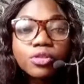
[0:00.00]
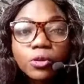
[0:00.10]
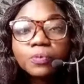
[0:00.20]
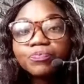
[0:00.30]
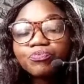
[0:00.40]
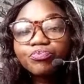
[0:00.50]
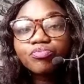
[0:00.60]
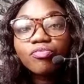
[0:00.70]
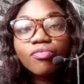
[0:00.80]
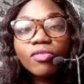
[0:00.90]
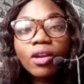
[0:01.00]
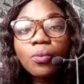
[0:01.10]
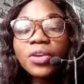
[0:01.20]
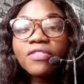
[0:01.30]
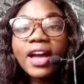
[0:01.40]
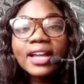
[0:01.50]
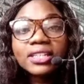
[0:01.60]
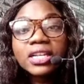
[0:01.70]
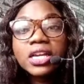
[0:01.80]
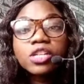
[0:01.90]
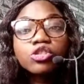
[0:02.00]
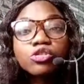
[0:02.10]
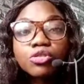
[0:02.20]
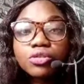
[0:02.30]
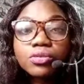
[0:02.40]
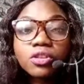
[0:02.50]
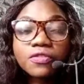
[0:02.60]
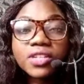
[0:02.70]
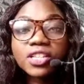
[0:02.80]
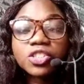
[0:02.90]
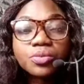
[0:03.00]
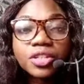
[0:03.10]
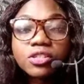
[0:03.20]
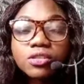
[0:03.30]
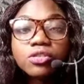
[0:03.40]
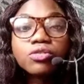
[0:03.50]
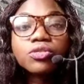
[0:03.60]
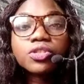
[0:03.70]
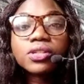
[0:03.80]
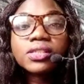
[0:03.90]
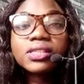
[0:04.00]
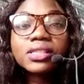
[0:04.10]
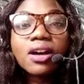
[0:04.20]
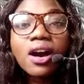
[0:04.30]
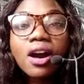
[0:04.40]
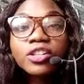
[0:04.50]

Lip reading: So we've had students of tertiary institutions at home